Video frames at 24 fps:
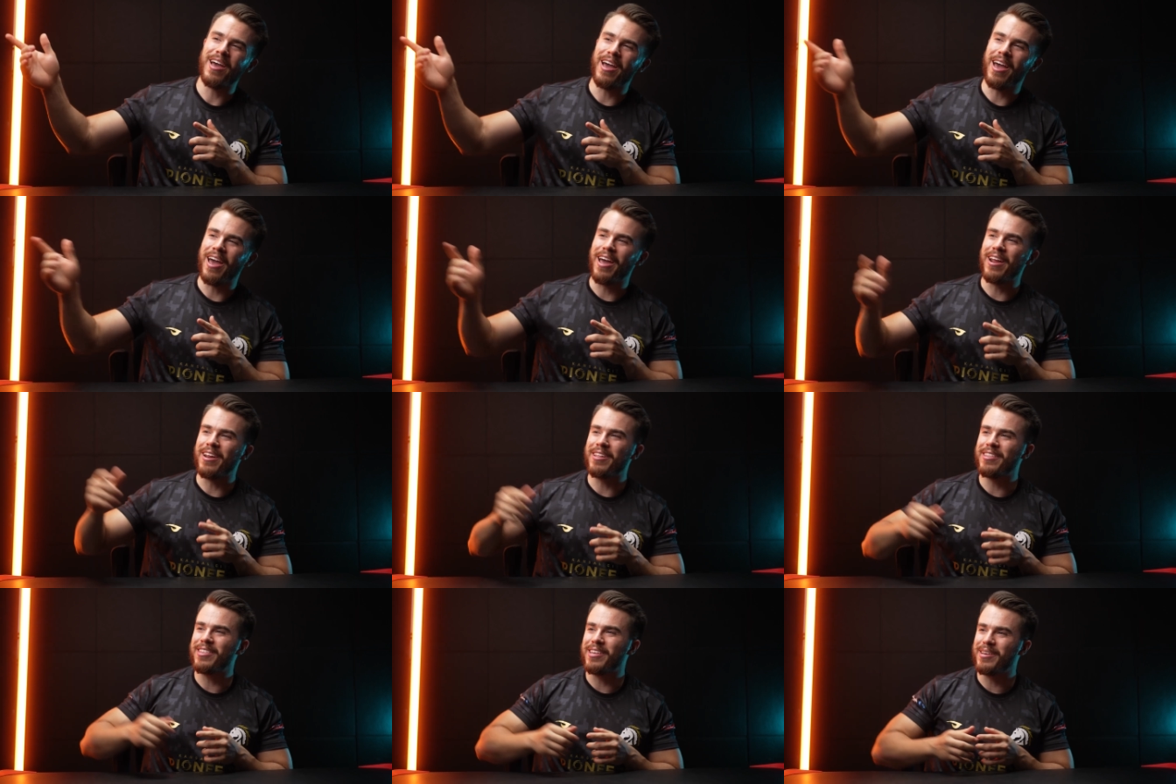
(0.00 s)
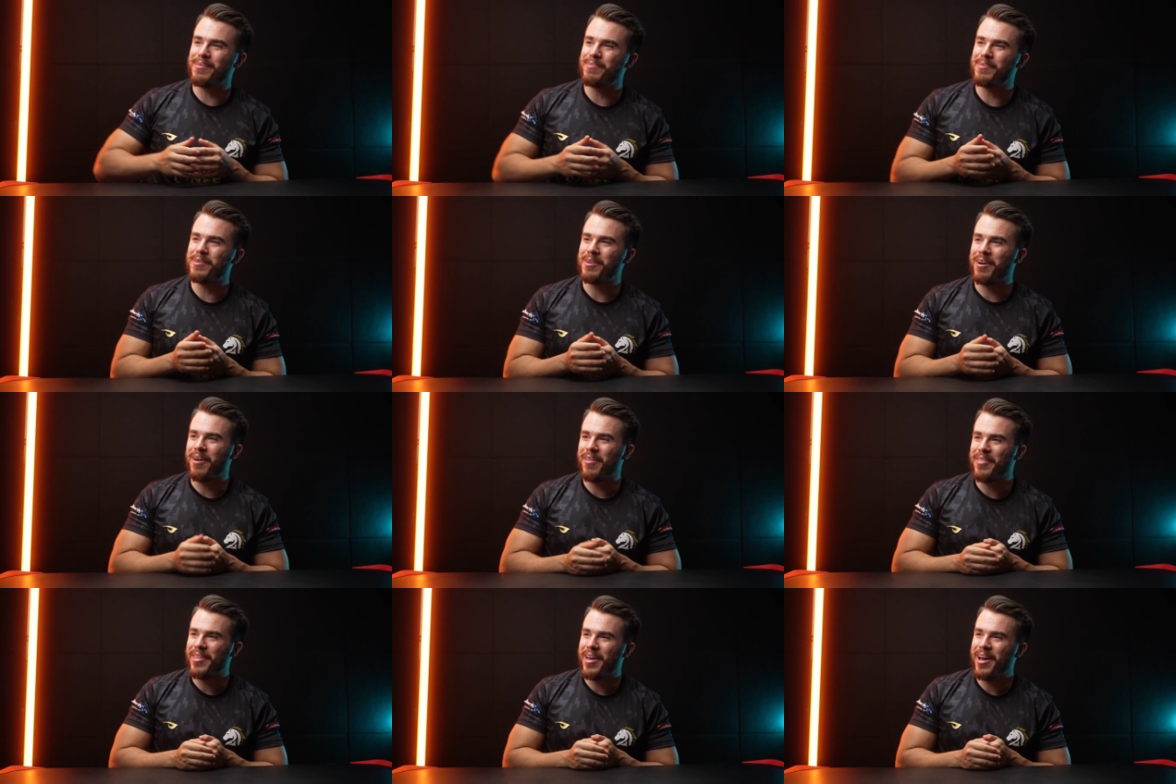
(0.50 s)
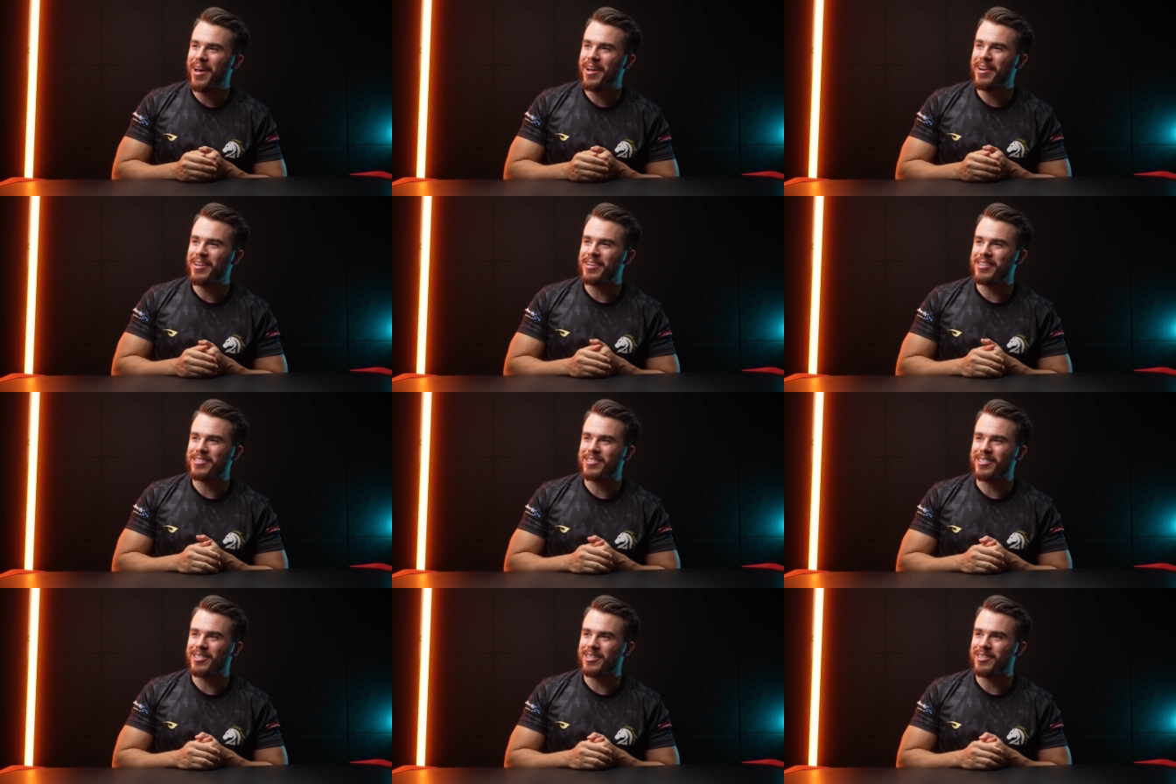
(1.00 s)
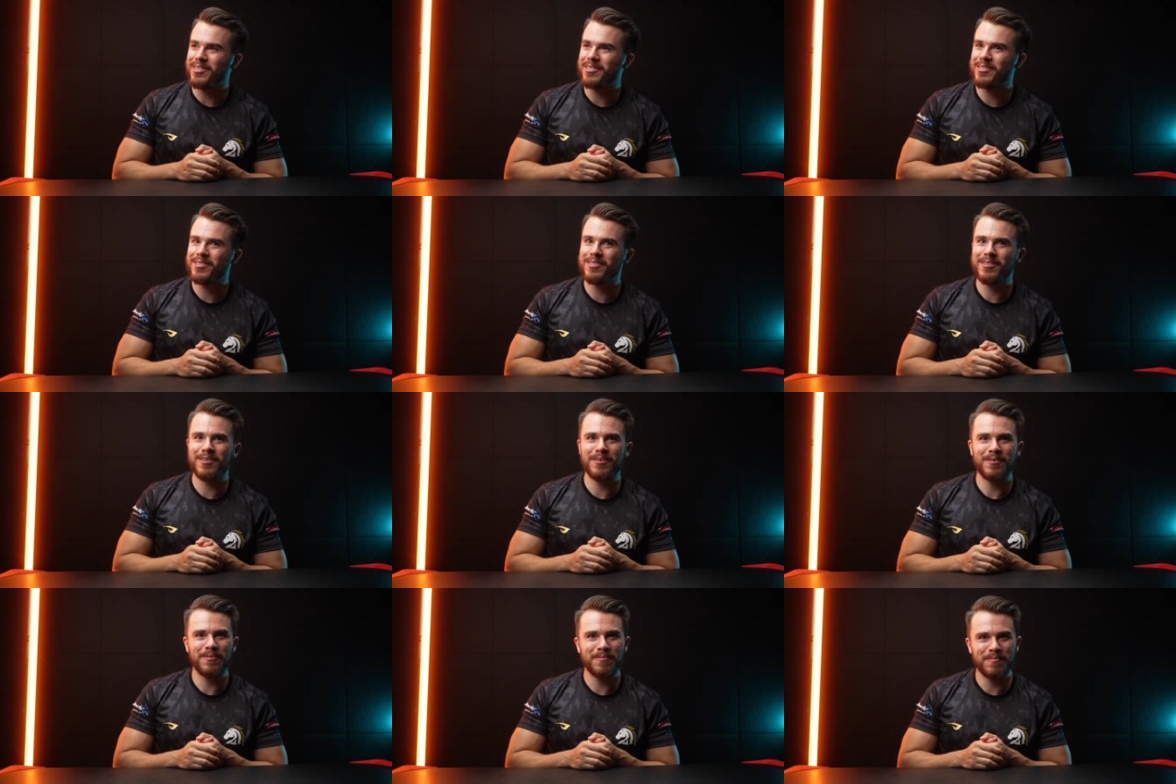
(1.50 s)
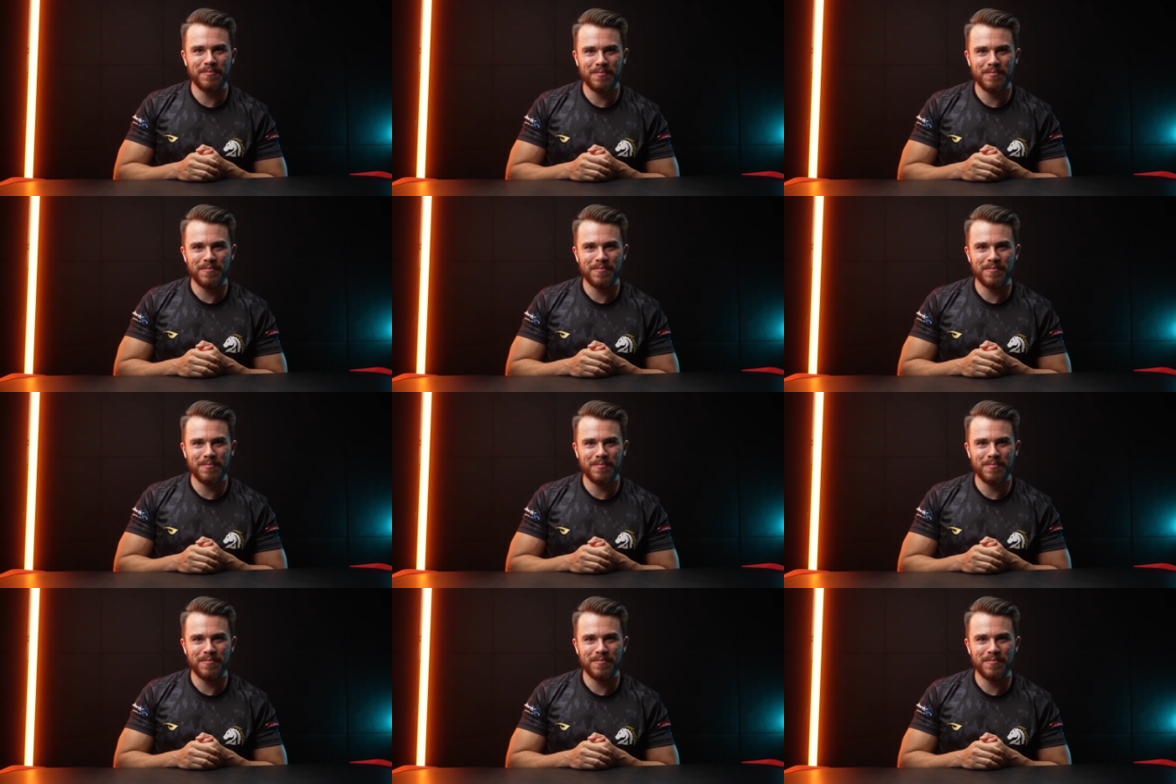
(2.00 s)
Anything beyond that is just